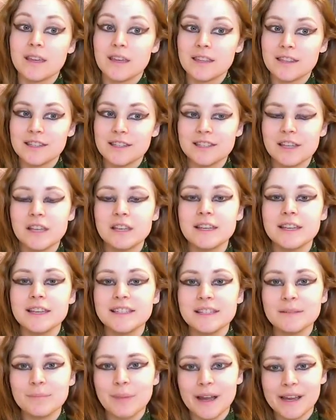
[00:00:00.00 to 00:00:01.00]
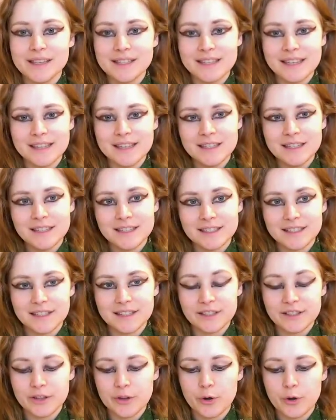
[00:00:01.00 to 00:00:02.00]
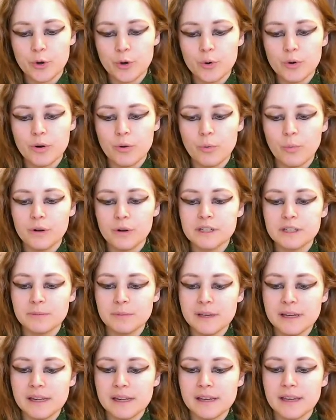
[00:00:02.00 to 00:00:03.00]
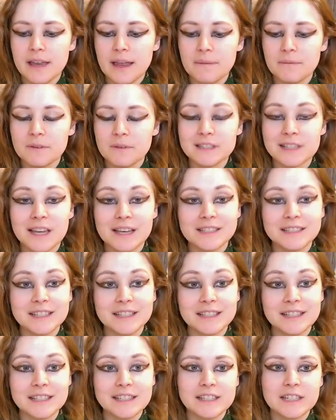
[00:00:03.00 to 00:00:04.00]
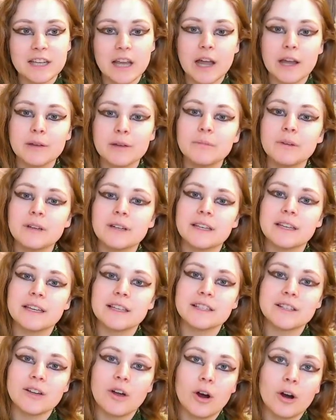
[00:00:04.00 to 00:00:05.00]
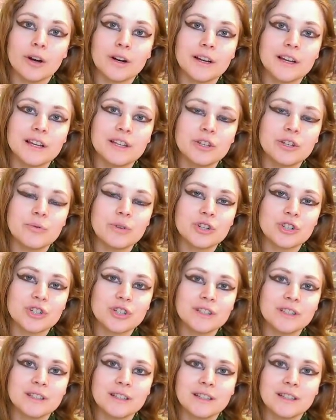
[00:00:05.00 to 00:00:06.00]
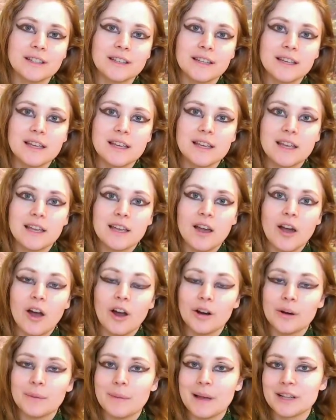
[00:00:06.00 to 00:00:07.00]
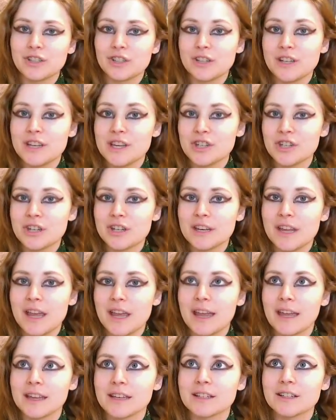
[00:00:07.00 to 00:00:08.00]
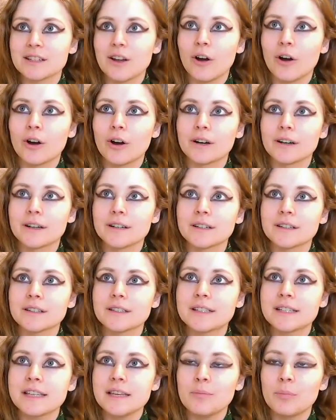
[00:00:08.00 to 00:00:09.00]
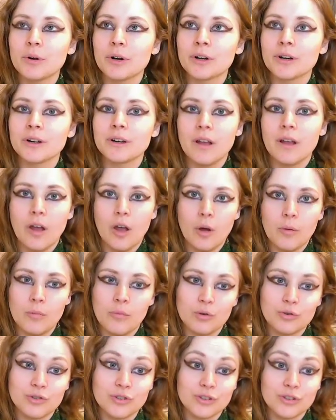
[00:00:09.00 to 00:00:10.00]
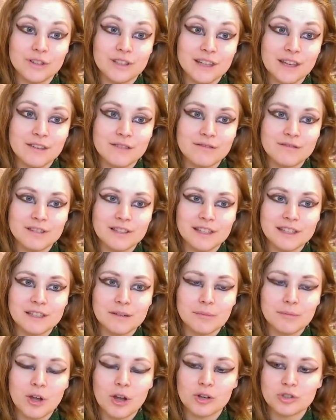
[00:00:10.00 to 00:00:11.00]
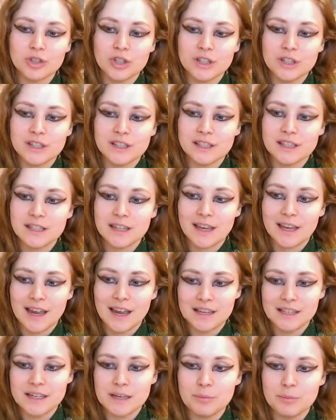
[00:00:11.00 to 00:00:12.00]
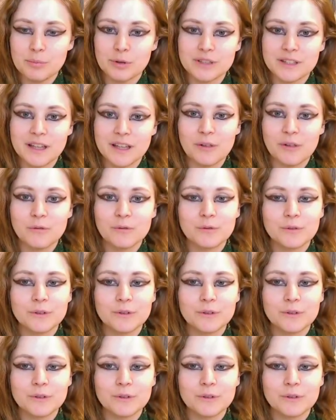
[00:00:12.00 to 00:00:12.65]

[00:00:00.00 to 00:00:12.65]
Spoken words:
The sun is in Pisces, so what is being emphasized at this time is our intuition, our imagination, and our deeper emotional selves, the subconscious and deeper self.